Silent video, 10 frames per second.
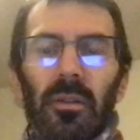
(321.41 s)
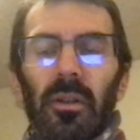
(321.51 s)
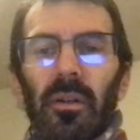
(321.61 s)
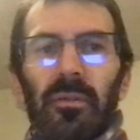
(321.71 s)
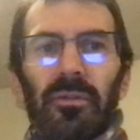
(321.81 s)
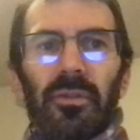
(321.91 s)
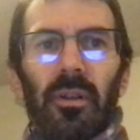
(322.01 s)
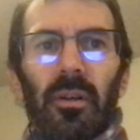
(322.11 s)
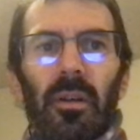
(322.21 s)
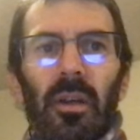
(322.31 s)

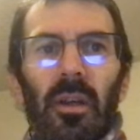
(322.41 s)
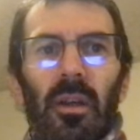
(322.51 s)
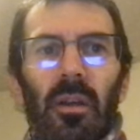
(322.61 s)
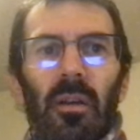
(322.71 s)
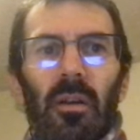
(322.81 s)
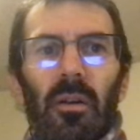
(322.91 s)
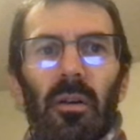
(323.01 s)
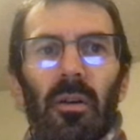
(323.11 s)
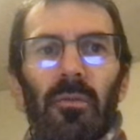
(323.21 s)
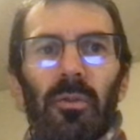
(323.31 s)

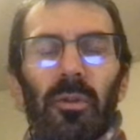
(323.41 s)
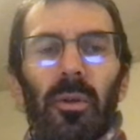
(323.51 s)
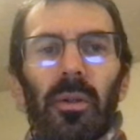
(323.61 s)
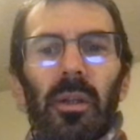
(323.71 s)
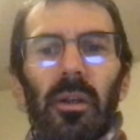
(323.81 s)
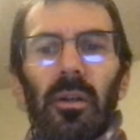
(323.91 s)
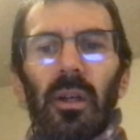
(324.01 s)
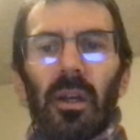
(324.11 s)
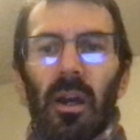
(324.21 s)
of your code here,